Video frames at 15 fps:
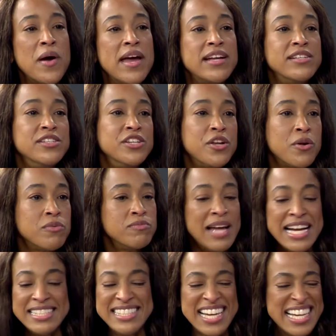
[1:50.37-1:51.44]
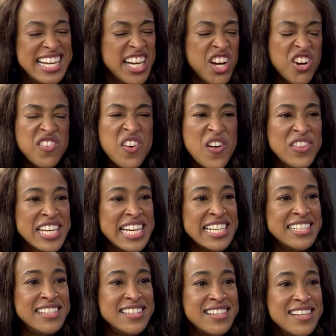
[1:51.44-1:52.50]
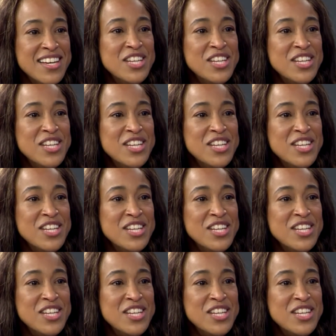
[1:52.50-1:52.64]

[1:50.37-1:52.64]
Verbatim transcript: and, you know, had taken care of all the kids.